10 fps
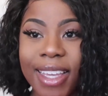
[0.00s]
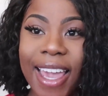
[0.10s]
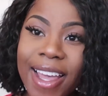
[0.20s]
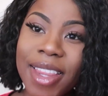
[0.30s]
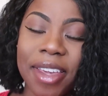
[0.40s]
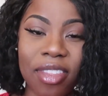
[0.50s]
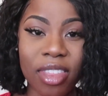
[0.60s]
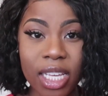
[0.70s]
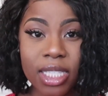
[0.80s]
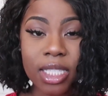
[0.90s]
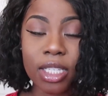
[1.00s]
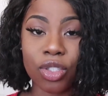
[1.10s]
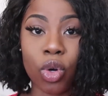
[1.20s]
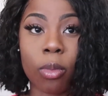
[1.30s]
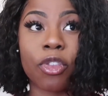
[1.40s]
yeah, like, this is
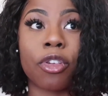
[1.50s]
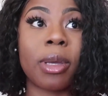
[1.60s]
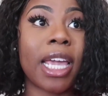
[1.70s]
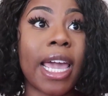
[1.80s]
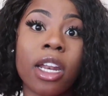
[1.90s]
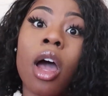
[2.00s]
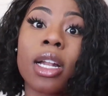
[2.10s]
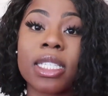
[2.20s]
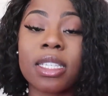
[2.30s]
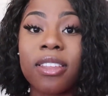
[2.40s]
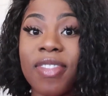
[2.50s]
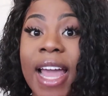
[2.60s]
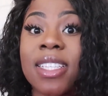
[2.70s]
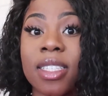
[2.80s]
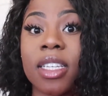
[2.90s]
normal for me. And honestly,
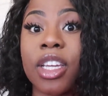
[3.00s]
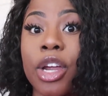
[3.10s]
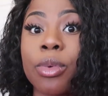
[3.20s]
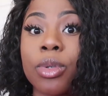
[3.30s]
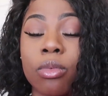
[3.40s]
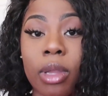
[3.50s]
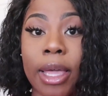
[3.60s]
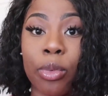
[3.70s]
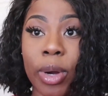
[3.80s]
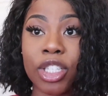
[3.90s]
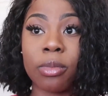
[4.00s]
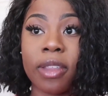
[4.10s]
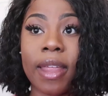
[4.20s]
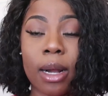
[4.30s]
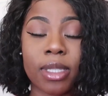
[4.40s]
that skincare like
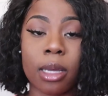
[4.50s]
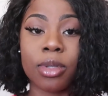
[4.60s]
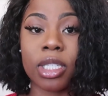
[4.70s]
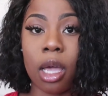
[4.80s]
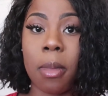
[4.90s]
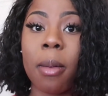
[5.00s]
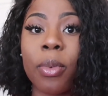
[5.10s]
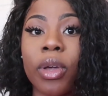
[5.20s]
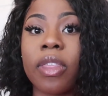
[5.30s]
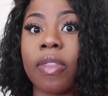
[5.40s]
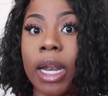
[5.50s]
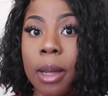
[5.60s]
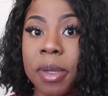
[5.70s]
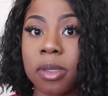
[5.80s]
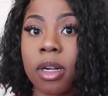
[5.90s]
regimen that I was able to come up with and that I
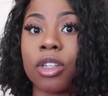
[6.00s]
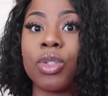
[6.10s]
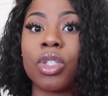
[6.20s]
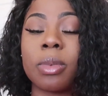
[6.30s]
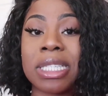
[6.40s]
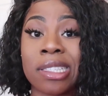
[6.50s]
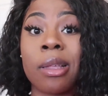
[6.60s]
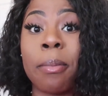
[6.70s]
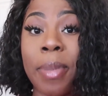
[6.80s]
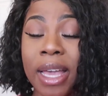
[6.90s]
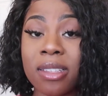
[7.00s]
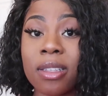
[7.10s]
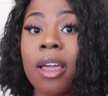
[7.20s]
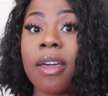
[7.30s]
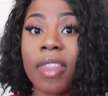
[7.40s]
posted on YouTube is the best
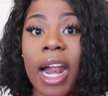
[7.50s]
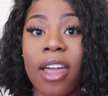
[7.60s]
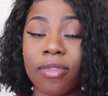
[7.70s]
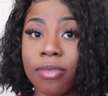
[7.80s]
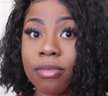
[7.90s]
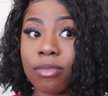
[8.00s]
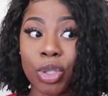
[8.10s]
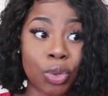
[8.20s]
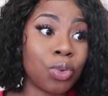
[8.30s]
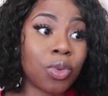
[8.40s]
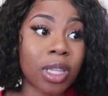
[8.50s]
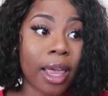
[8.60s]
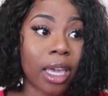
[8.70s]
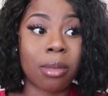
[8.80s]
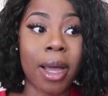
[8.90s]
that I've used
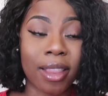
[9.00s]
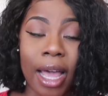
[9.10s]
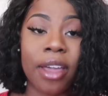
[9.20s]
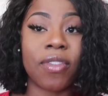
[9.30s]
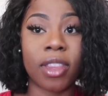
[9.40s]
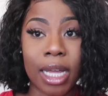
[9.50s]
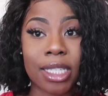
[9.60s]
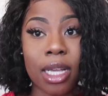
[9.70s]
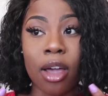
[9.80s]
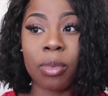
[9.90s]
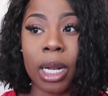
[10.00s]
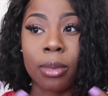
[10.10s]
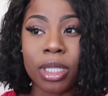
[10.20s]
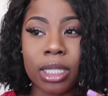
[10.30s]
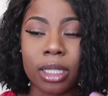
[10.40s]
like in my life, and that's how I've been
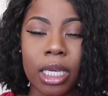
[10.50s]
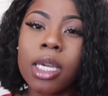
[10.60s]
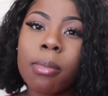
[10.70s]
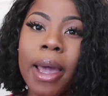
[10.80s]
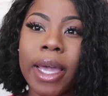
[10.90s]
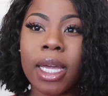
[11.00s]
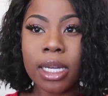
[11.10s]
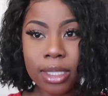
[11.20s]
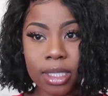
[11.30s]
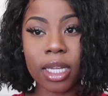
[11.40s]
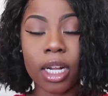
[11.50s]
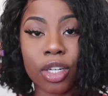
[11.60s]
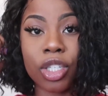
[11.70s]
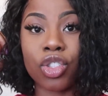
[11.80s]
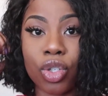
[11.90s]
able to keep my skin
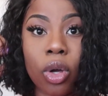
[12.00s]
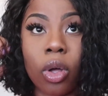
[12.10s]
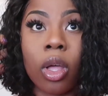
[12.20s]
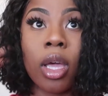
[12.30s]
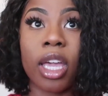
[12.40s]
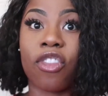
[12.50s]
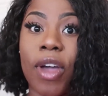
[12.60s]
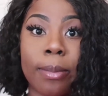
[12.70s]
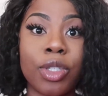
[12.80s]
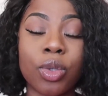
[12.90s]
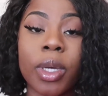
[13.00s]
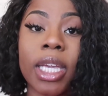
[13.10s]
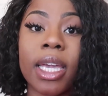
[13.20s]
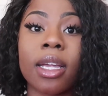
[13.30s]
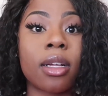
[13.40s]
under control. If I'm
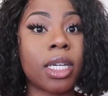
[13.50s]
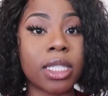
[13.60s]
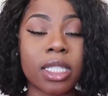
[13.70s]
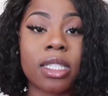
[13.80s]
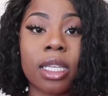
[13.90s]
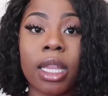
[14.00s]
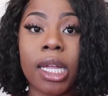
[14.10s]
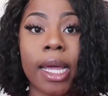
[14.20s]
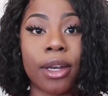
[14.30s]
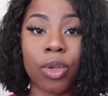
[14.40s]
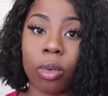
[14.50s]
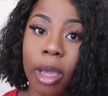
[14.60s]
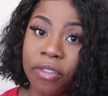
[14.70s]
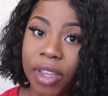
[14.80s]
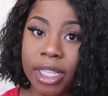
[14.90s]
doing it consistently and doing
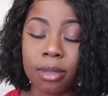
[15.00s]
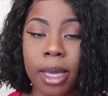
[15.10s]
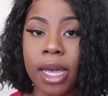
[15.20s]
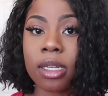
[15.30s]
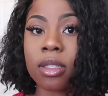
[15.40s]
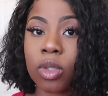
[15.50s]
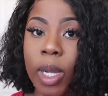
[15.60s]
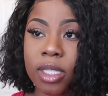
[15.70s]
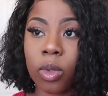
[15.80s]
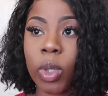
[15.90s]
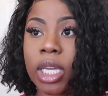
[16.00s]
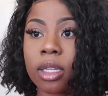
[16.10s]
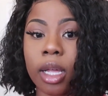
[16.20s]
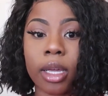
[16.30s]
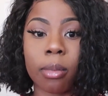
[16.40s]
my face masks twice a
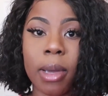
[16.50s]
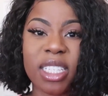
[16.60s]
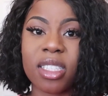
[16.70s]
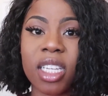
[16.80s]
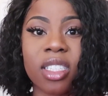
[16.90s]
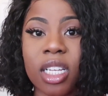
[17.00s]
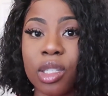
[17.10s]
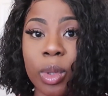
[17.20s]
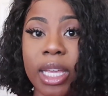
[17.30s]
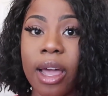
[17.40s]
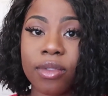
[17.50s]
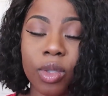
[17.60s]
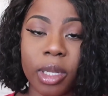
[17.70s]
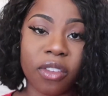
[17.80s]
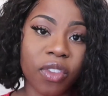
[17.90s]
week, like, my skin doesn't really have
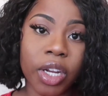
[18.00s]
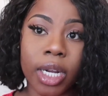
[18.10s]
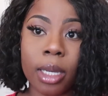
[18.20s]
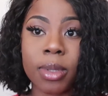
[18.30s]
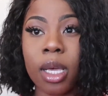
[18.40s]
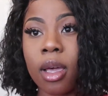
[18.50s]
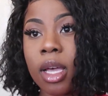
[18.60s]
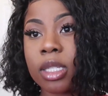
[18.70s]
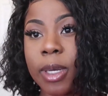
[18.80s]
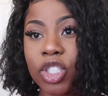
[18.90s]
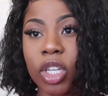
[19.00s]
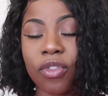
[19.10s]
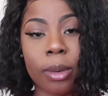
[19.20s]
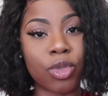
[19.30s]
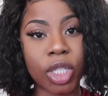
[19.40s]
too many flare-ups, especially
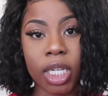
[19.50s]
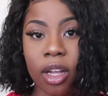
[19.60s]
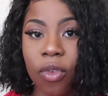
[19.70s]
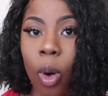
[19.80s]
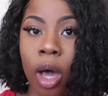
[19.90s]
if I'm drinking enough